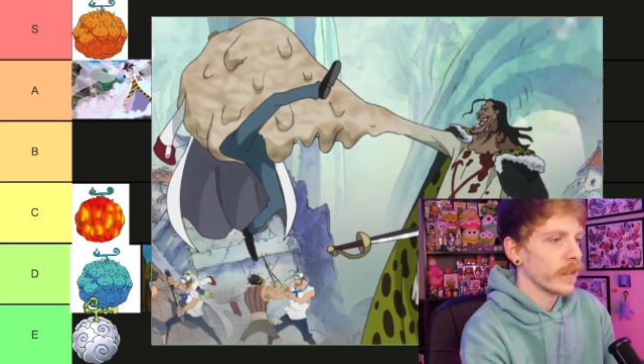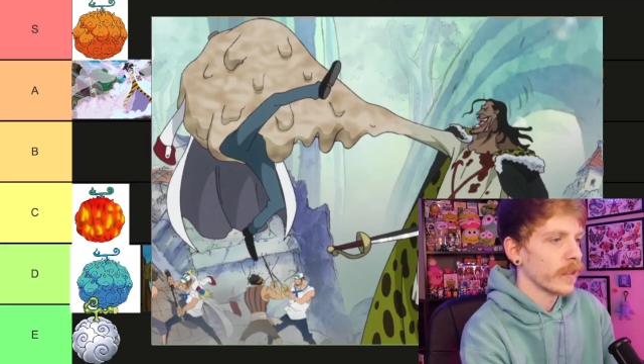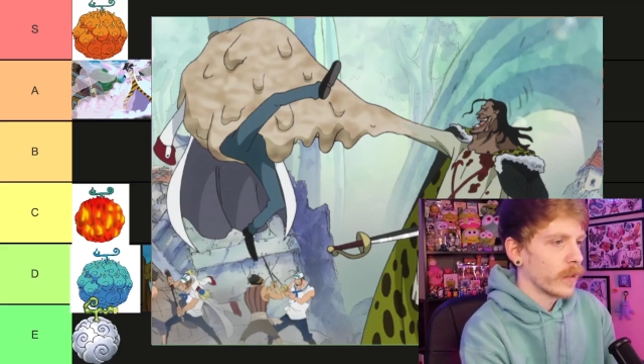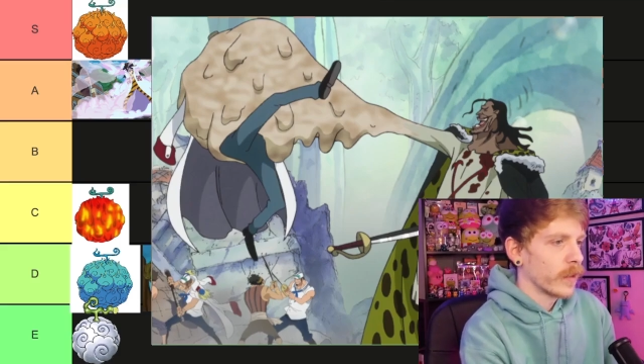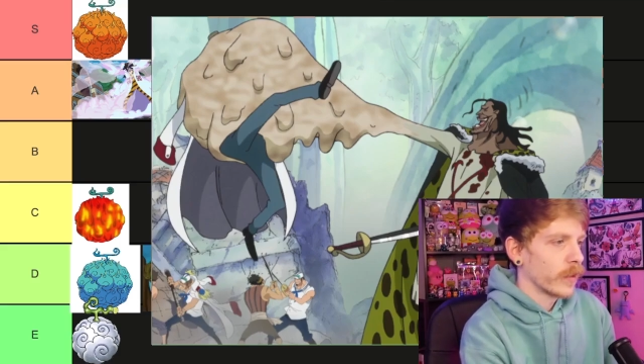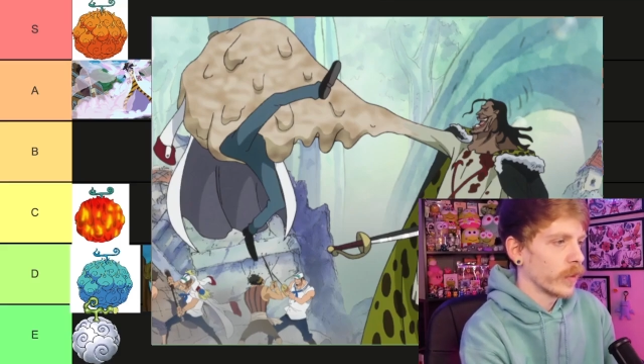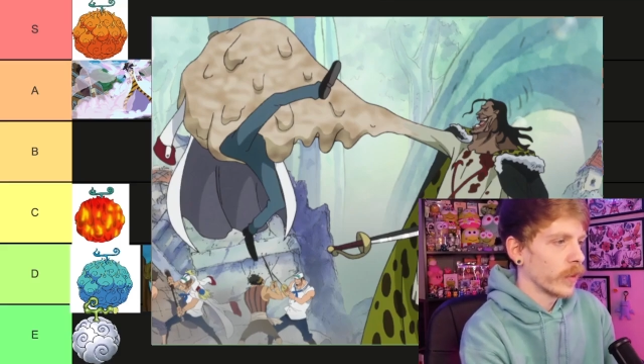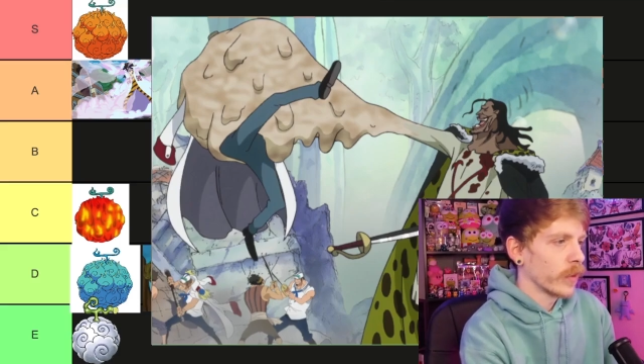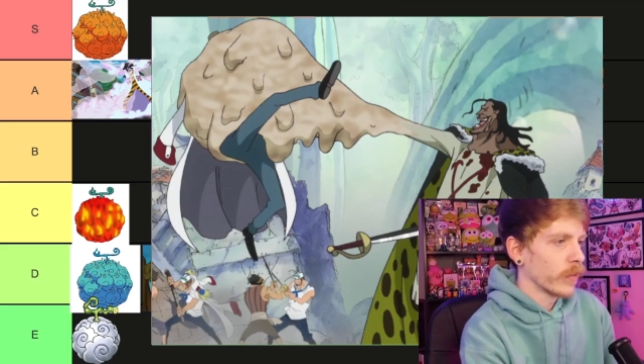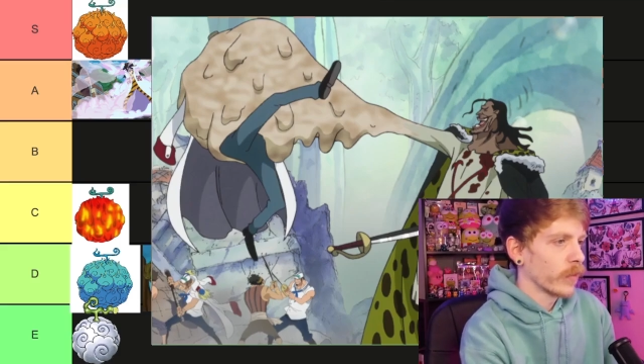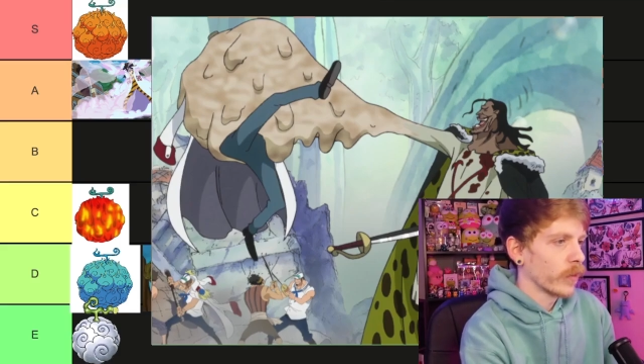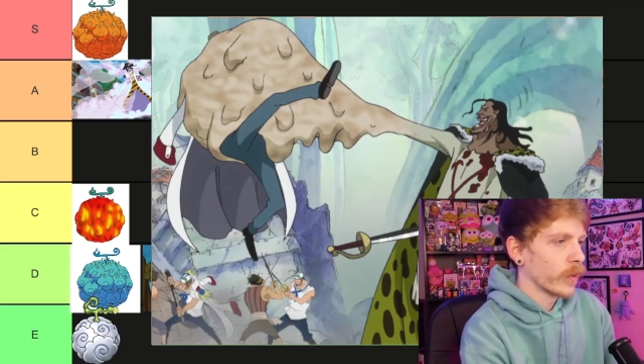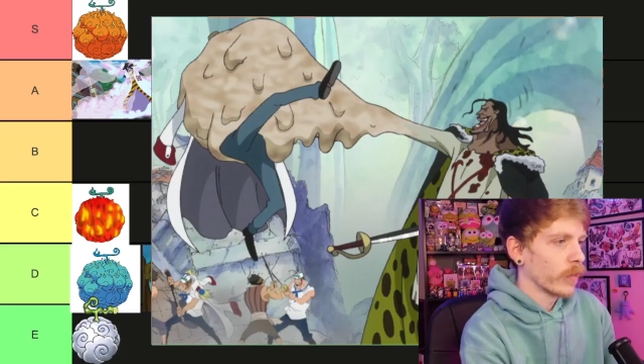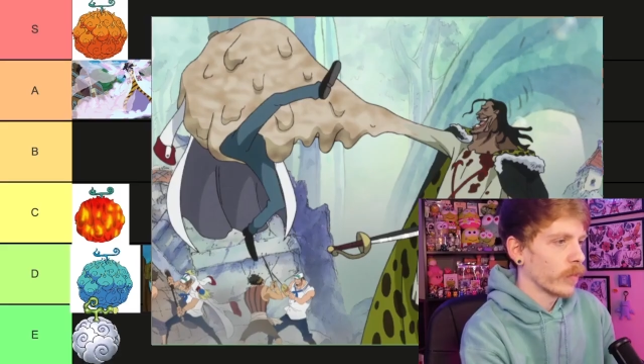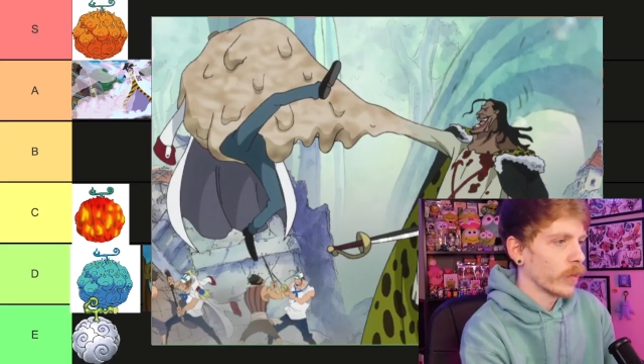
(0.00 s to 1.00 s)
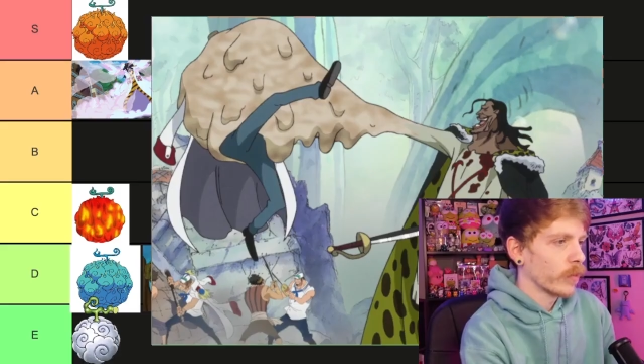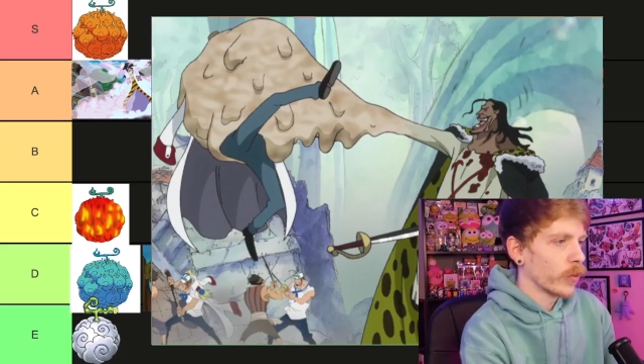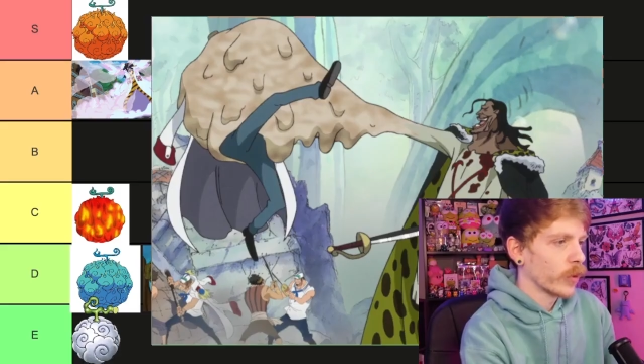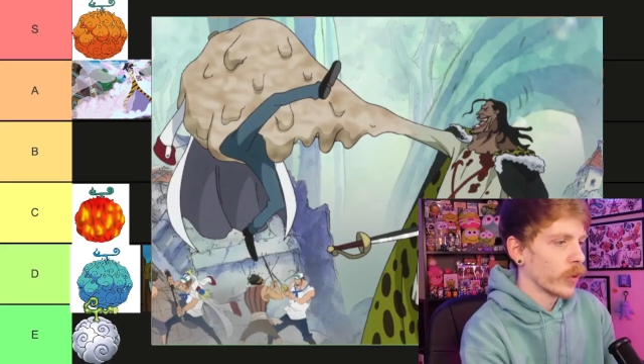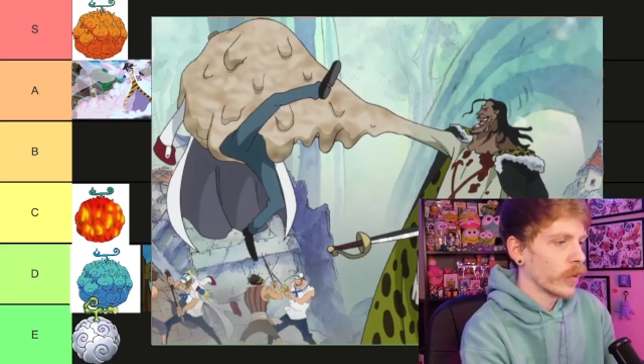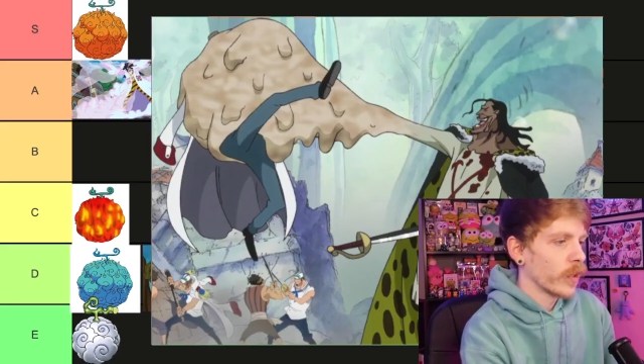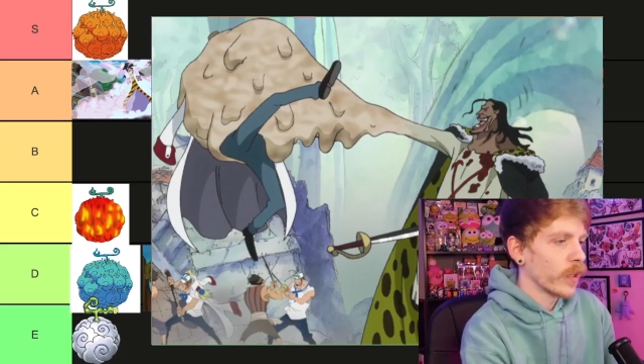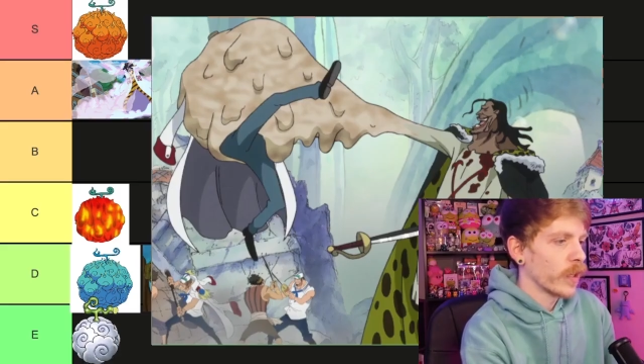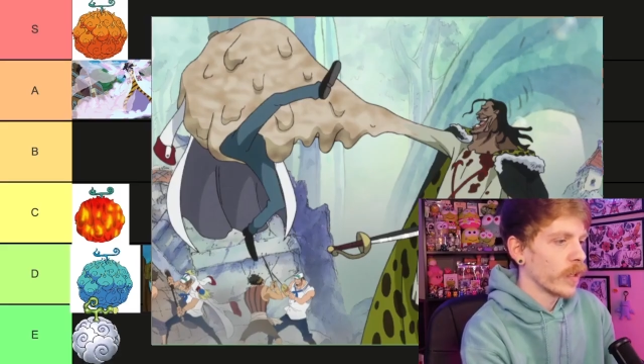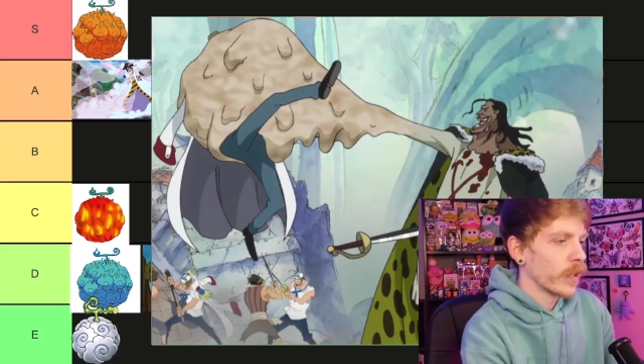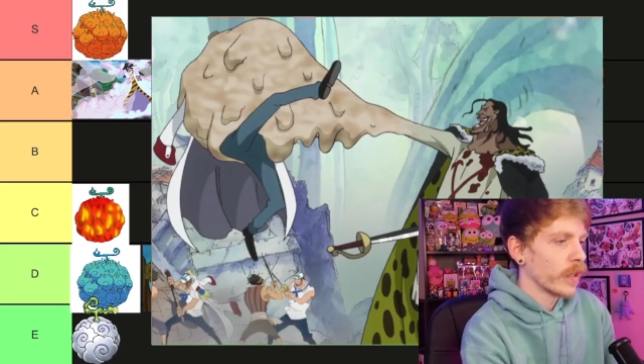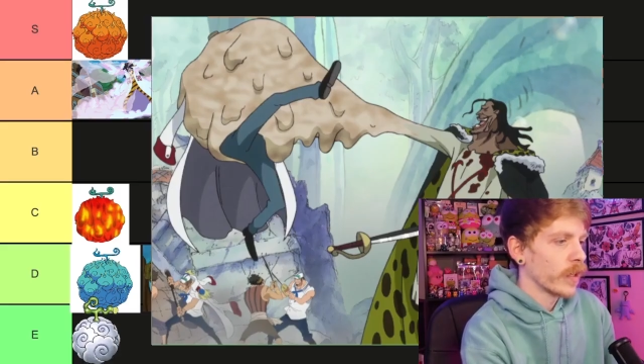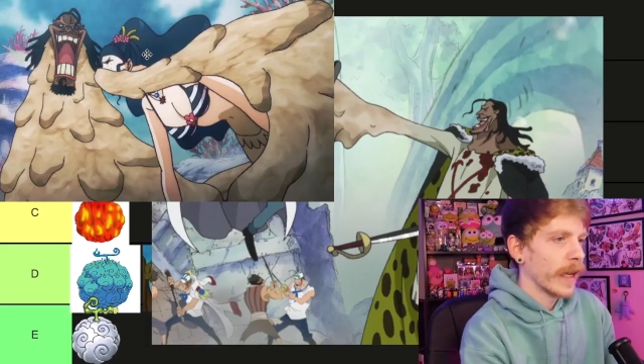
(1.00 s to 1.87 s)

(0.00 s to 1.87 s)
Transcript: Here you go. What more do you need?